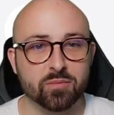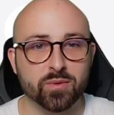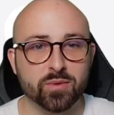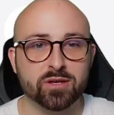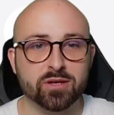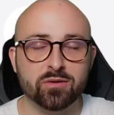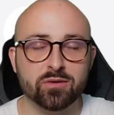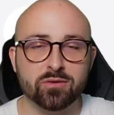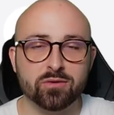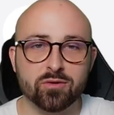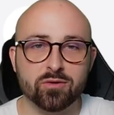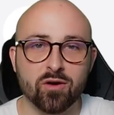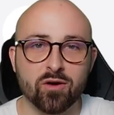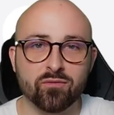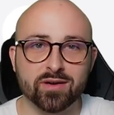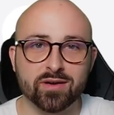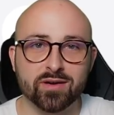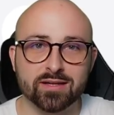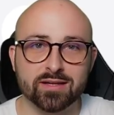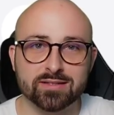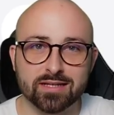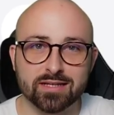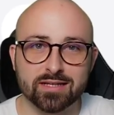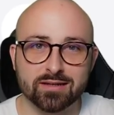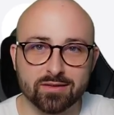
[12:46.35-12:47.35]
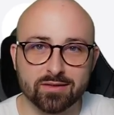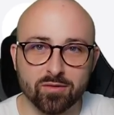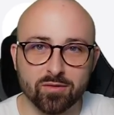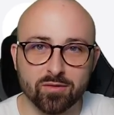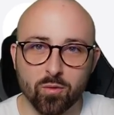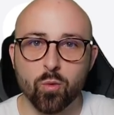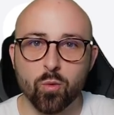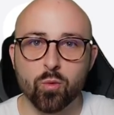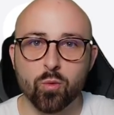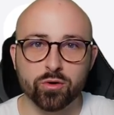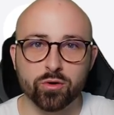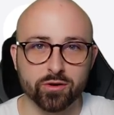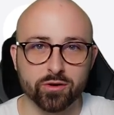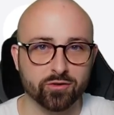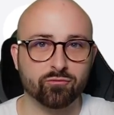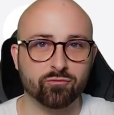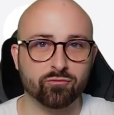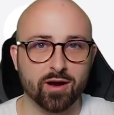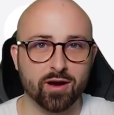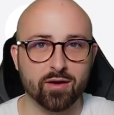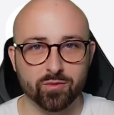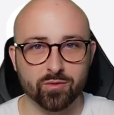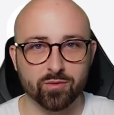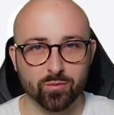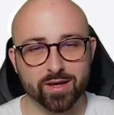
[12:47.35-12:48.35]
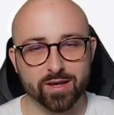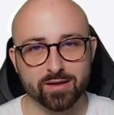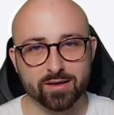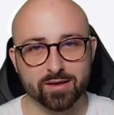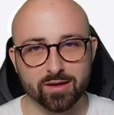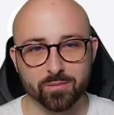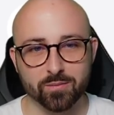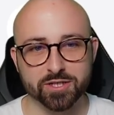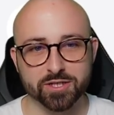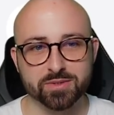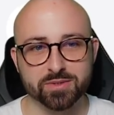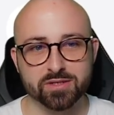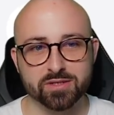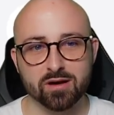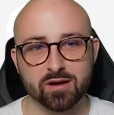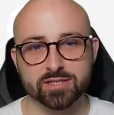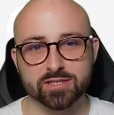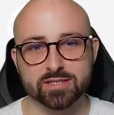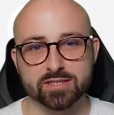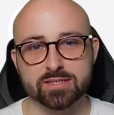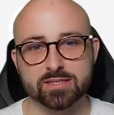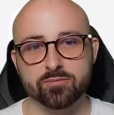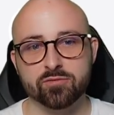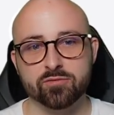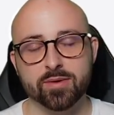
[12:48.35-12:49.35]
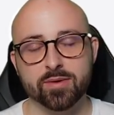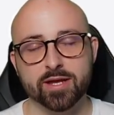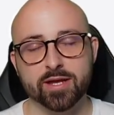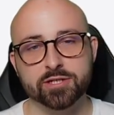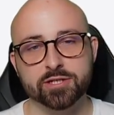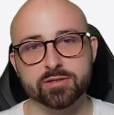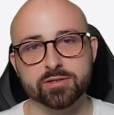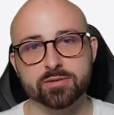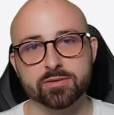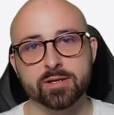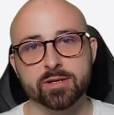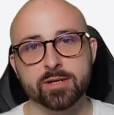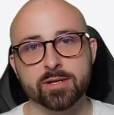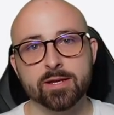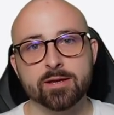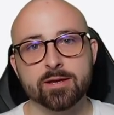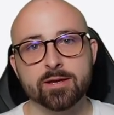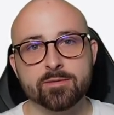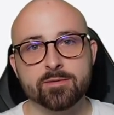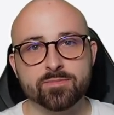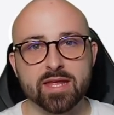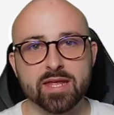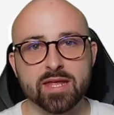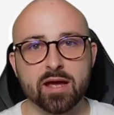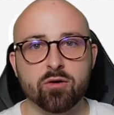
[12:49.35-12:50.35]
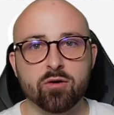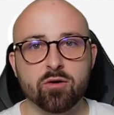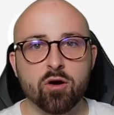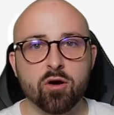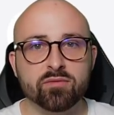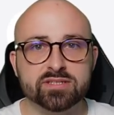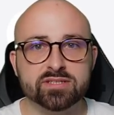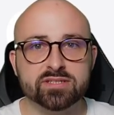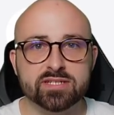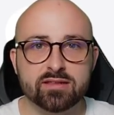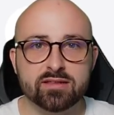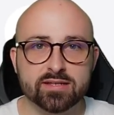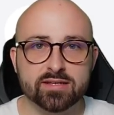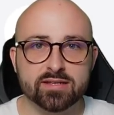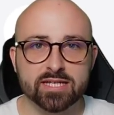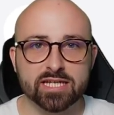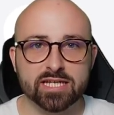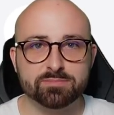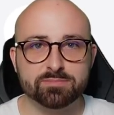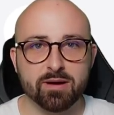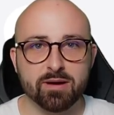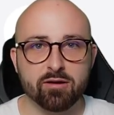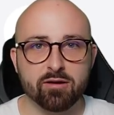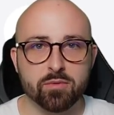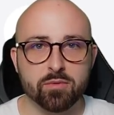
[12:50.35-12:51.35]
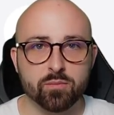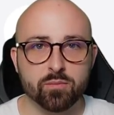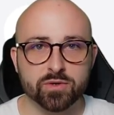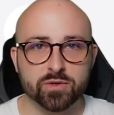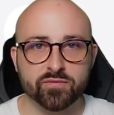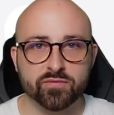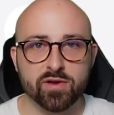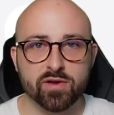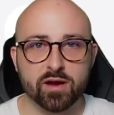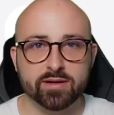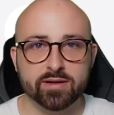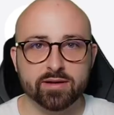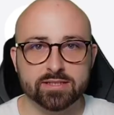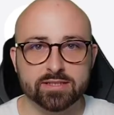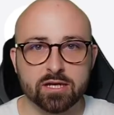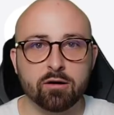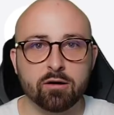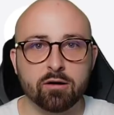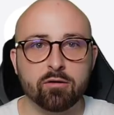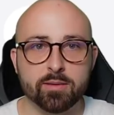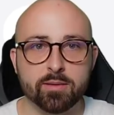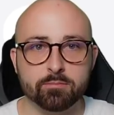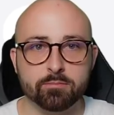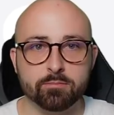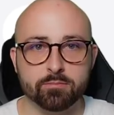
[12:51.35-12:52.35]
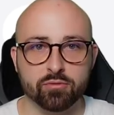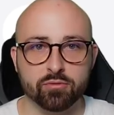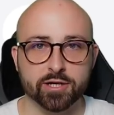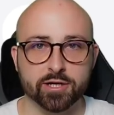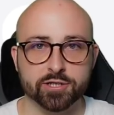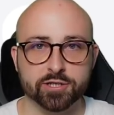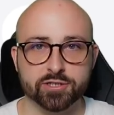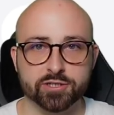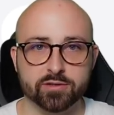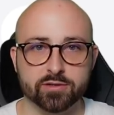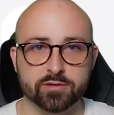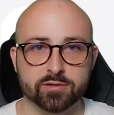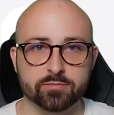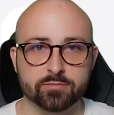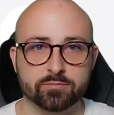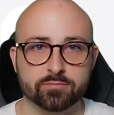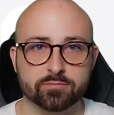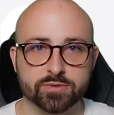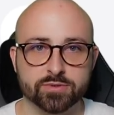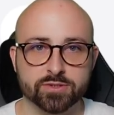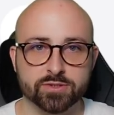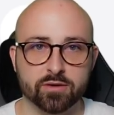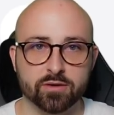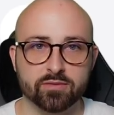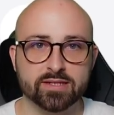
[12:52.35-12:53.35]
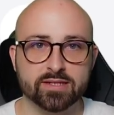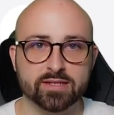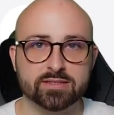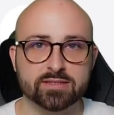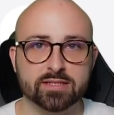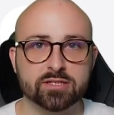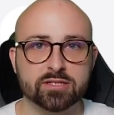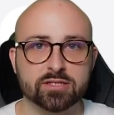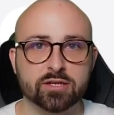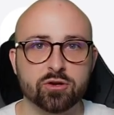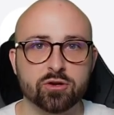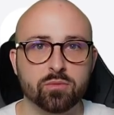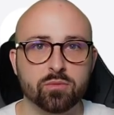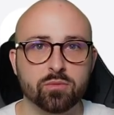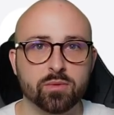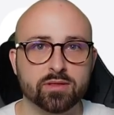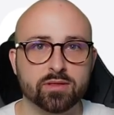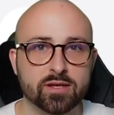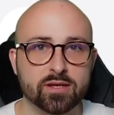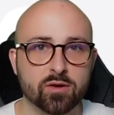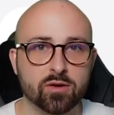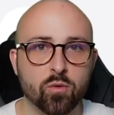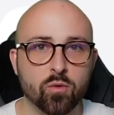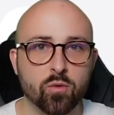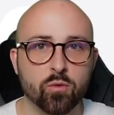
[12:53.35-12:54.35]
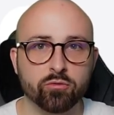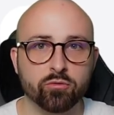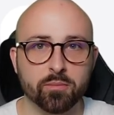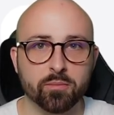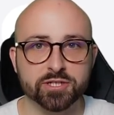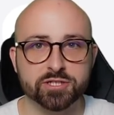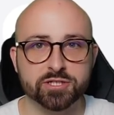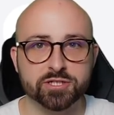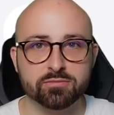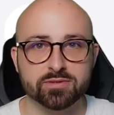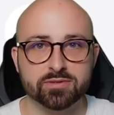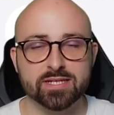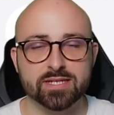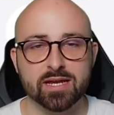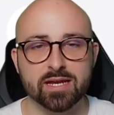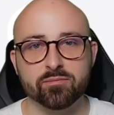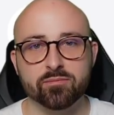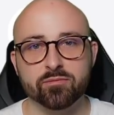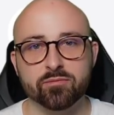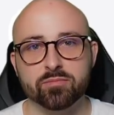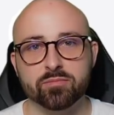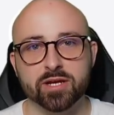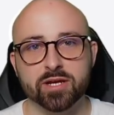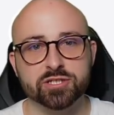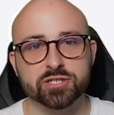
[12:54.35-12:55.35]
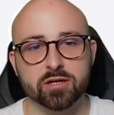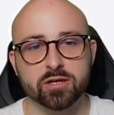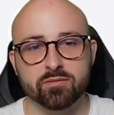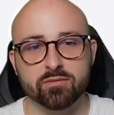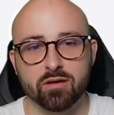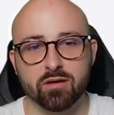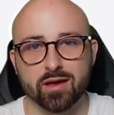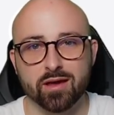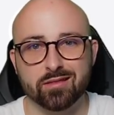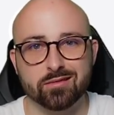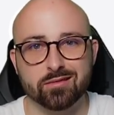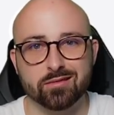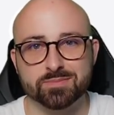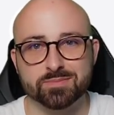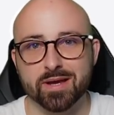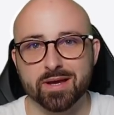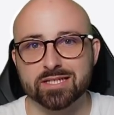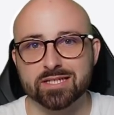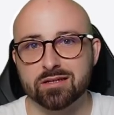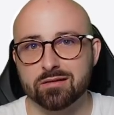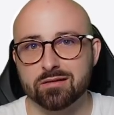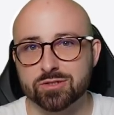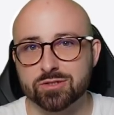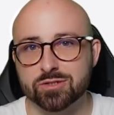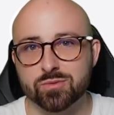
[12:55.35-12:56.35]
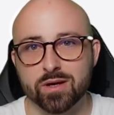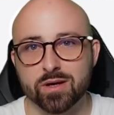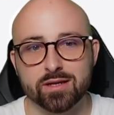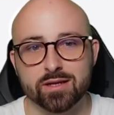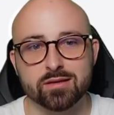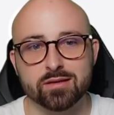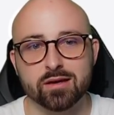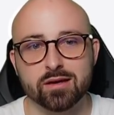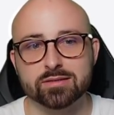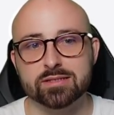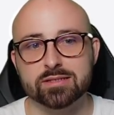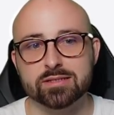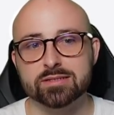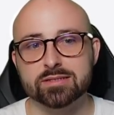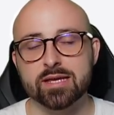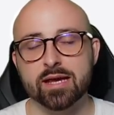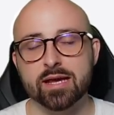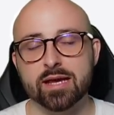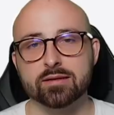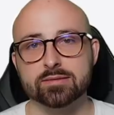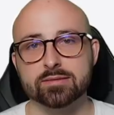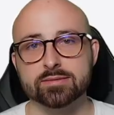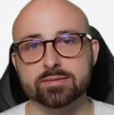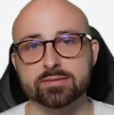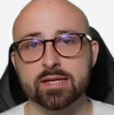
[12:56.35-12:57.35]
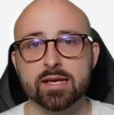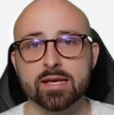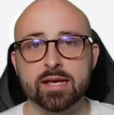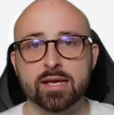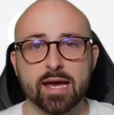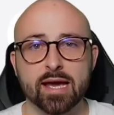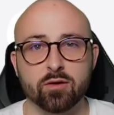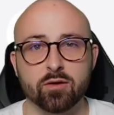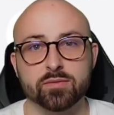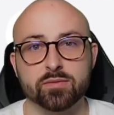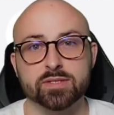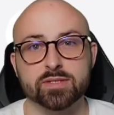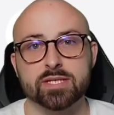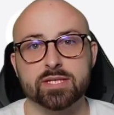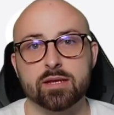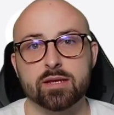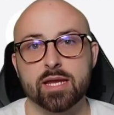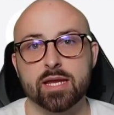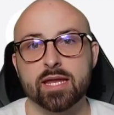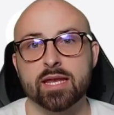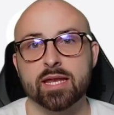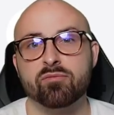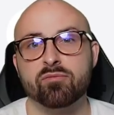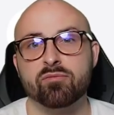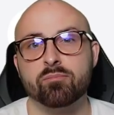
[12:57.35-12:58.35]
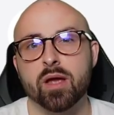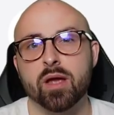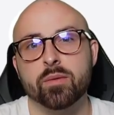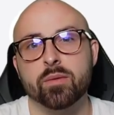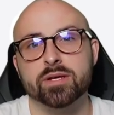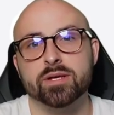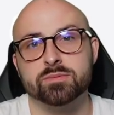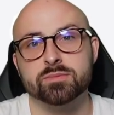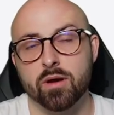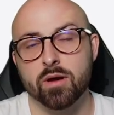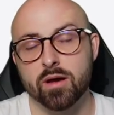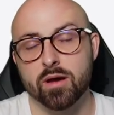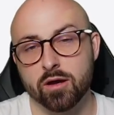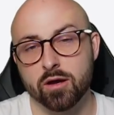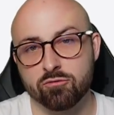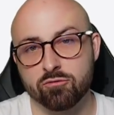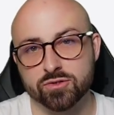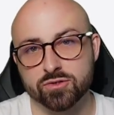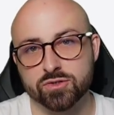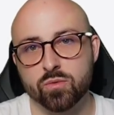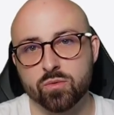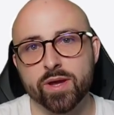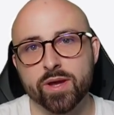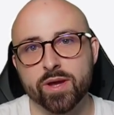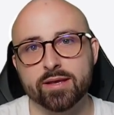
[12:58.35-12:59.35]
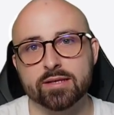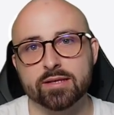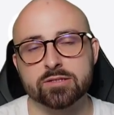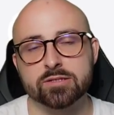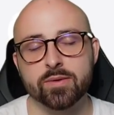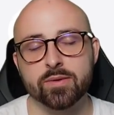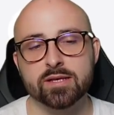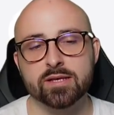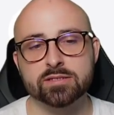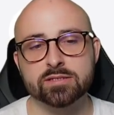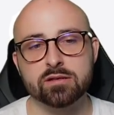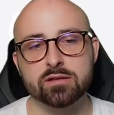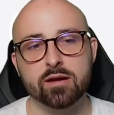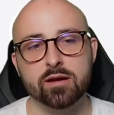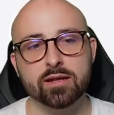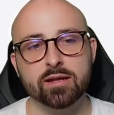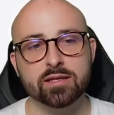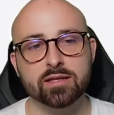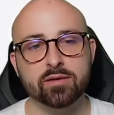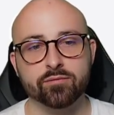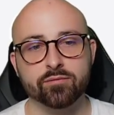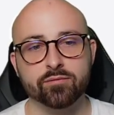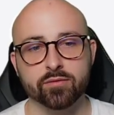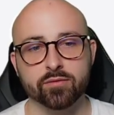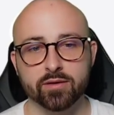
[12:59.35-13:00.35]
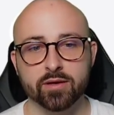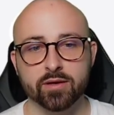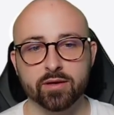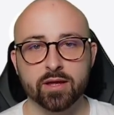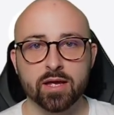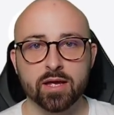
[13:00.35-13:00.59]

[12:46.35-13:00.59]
We don't often consider the order throughout the week in which we digest information. Now, obviously, this experiment was very time pressured. So this is to do with the order in which you receive information over like the space of like 20, 30 seconds. And obviously in FPL, it's across a week, so it is slightly different.